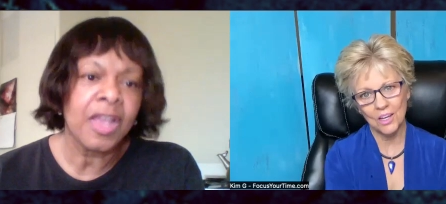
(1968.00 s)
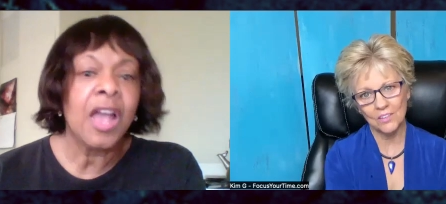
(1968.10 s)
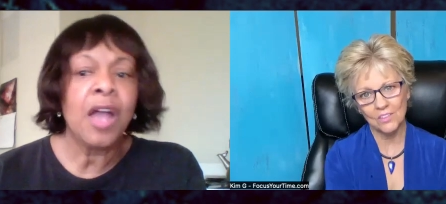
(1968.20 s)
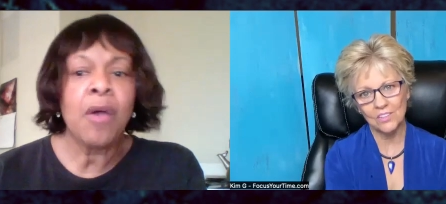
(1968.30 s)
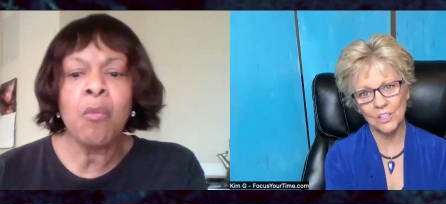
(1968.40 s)

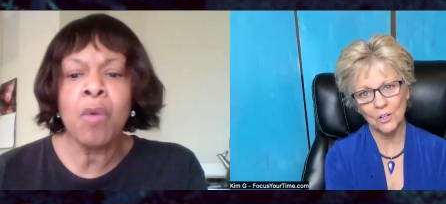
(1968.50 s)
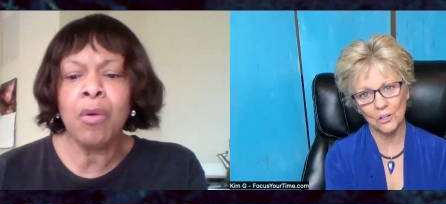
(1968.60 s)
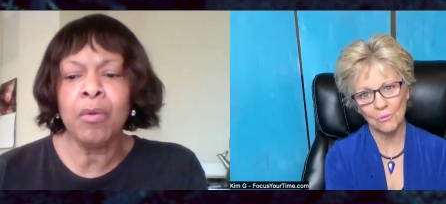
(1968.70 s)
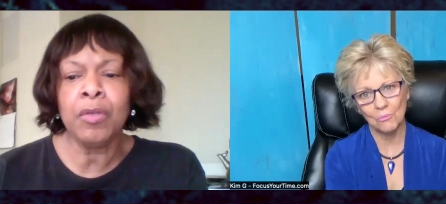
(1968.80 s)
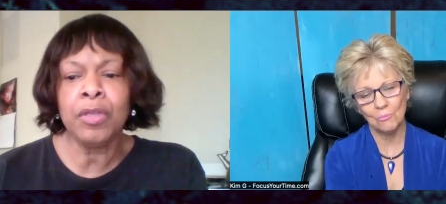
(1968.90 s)
Speaker 1: as a singer.
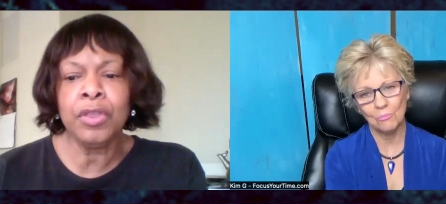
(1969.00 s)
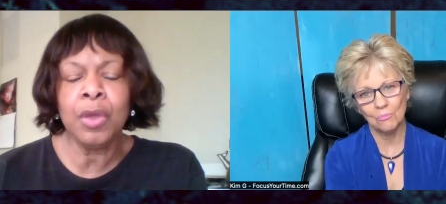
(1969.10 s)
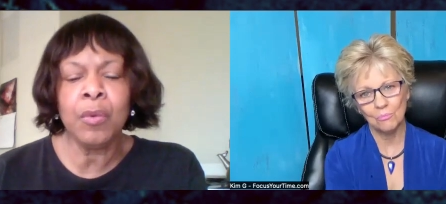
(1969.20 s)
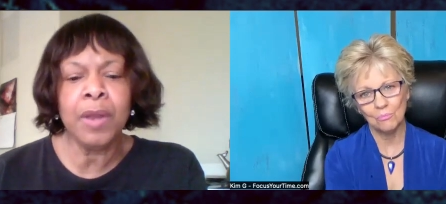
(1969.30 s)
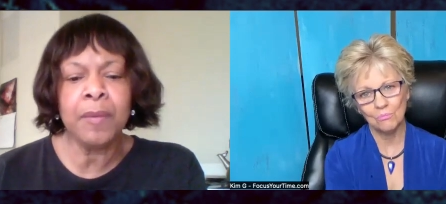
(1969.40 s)
Well, you
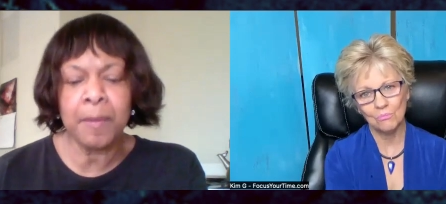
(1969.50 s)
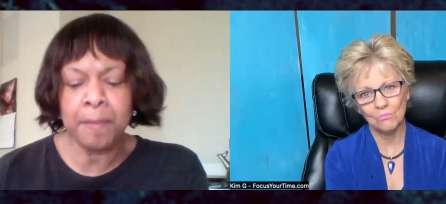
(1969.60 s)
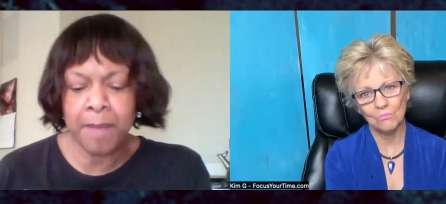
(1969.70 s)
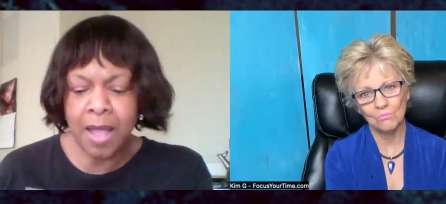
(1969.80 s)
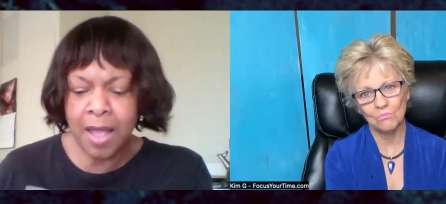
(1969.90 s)
know what?
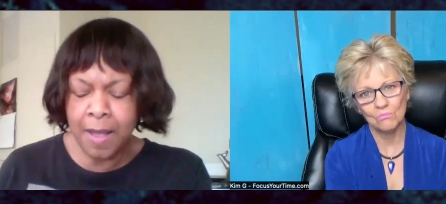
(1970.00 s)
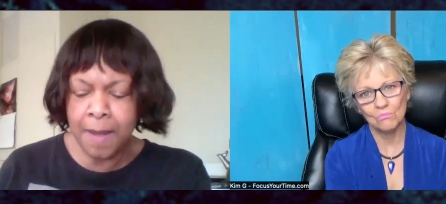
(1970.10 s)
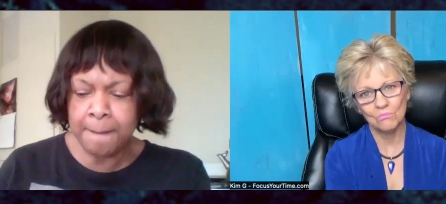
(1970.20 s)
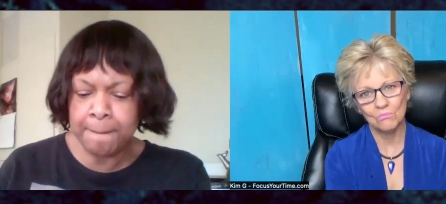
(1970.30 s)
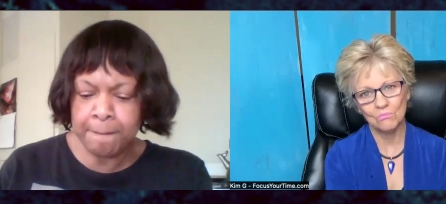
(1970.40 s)

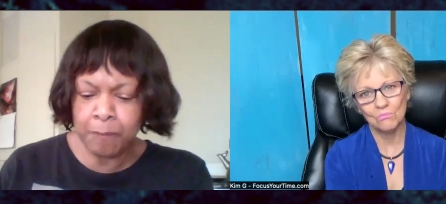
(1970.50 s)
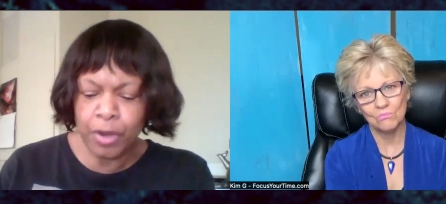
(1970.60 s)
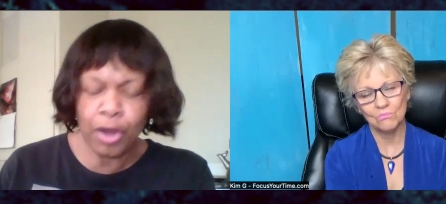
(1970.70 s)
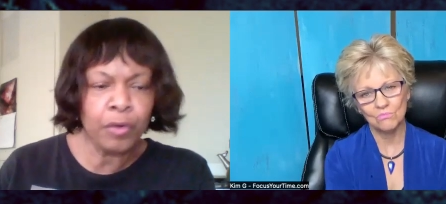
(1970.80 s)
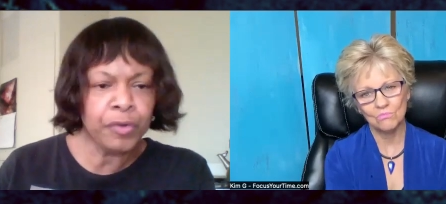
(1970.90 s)
Um,
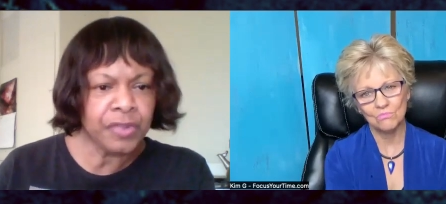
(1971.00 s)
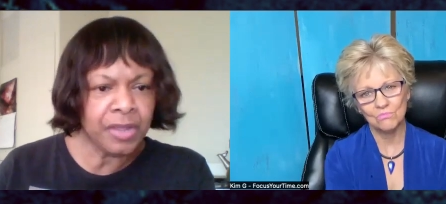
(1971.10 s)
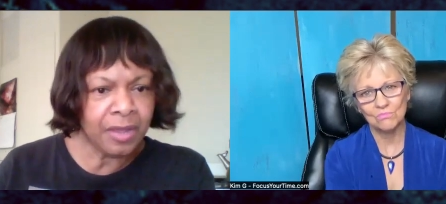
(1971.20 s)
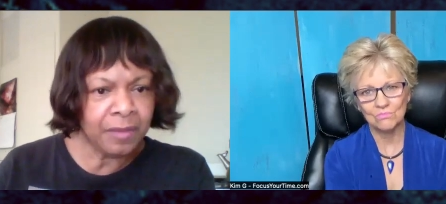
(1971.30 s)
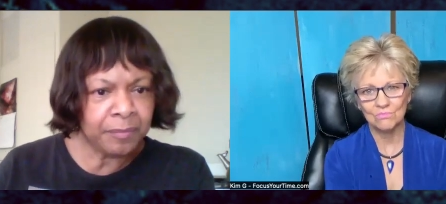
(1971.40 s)

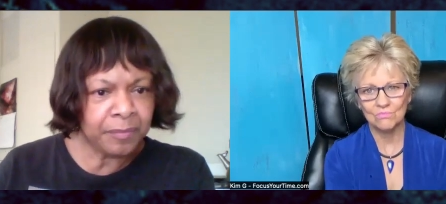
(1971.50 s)
rehearsing.